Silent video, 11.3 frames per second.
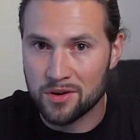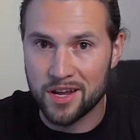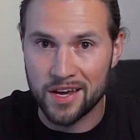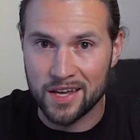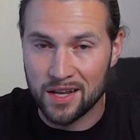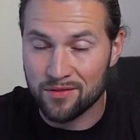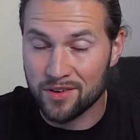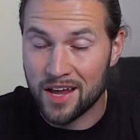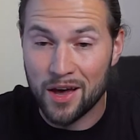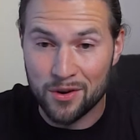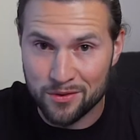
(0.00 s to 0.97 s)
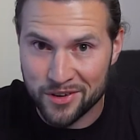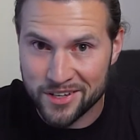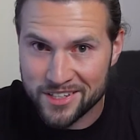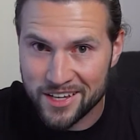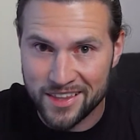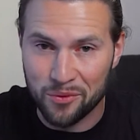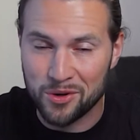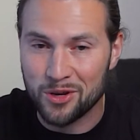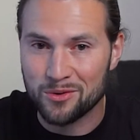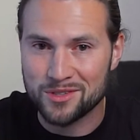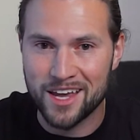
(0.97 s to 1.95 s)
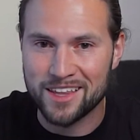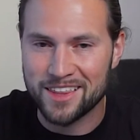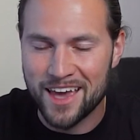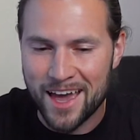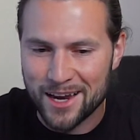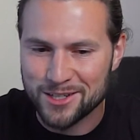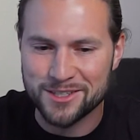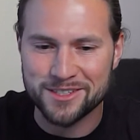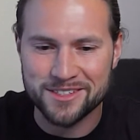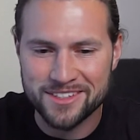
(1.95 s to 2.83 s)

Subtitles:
negative, and out of it, and then we don't take the action.